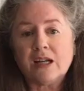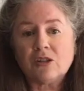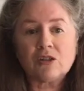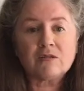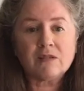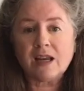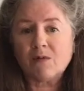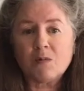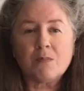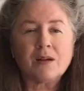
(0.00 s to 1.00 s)
I just can't
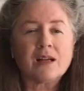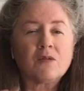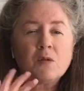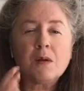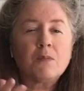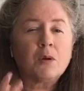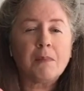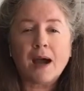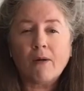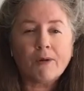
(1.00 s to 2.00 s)
remember. I can remember
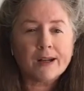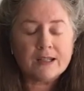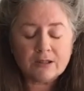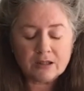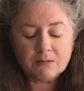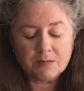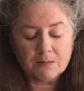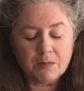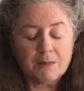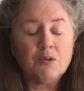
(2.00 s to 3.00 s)
about when I did it,
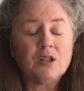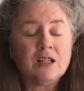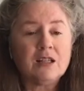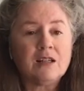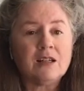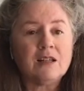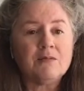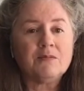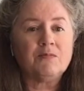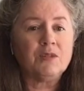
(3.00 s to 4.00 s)
but by putting
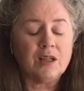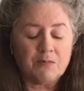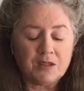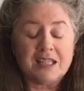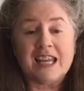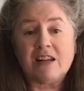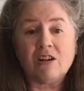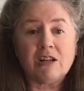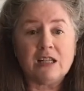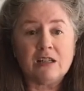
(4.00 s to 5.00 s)
the date
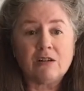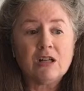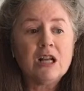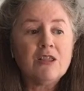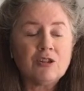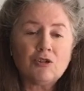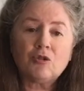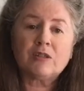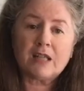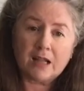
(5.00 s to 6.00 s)
on here, then you
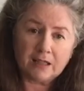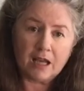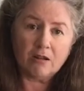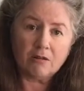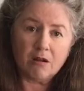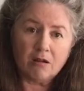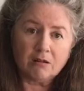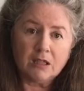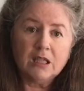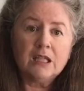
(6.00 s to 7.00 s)
know exactly how
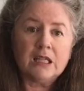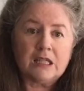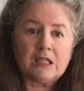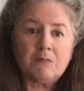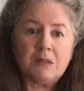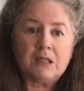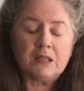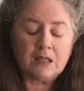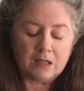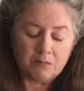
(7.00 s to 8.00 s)
long it's
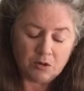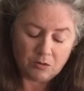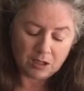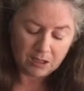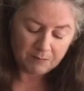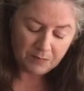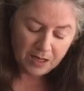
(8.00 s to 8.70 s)
been doing it.